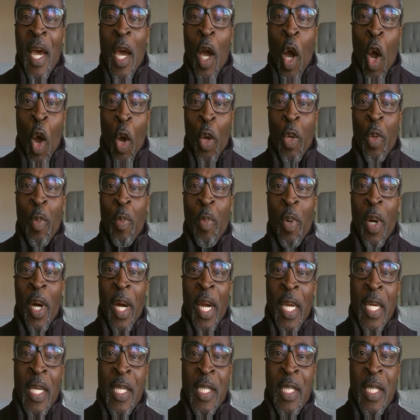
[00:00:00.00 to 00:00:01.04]

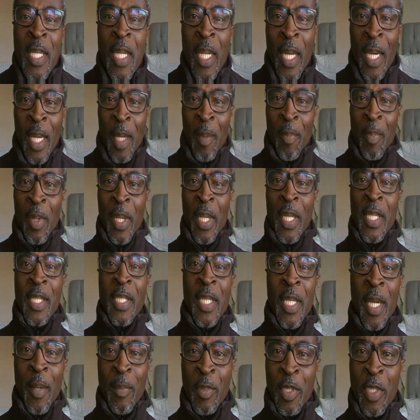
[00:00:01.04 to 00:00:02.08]
occupier's
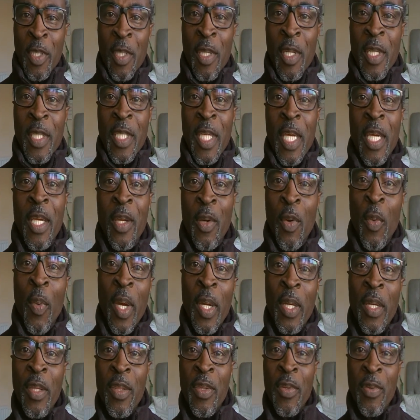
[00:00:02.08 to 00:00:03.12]
liability. I'm just going to take you
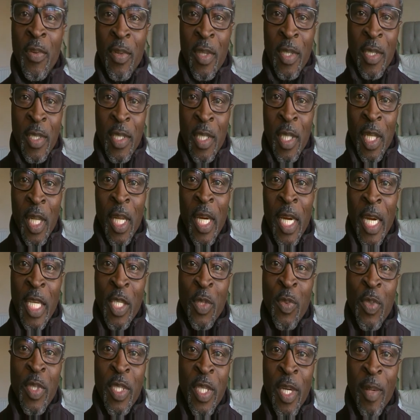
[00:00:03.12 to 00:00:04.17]
quickly through the
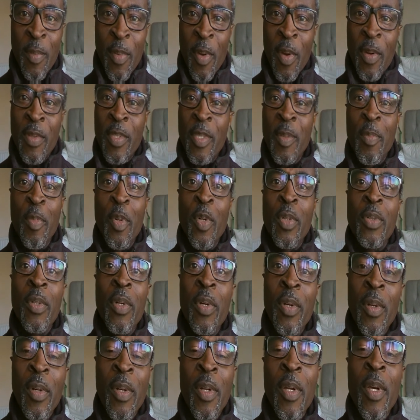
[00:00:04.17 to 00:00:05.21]
slides which I'm going to put
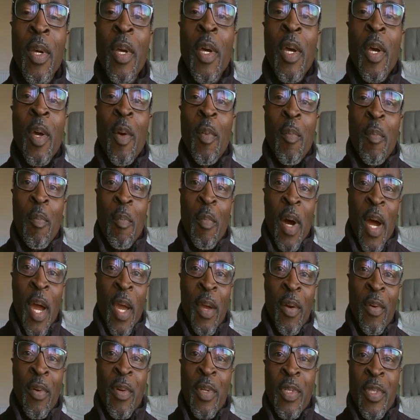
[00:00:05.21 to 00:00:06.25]
on
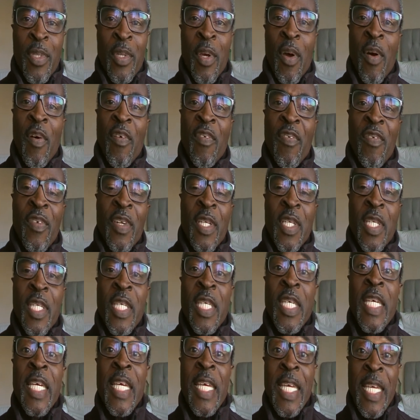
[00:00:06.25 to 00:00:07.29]
Microsoft
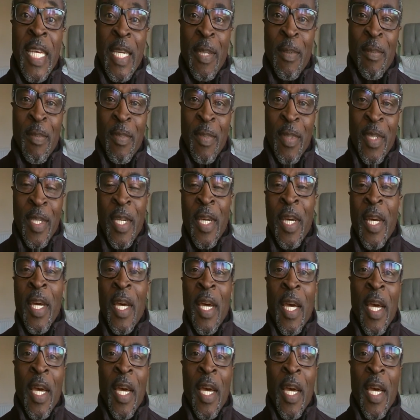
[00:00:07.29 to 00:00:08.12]
Teams.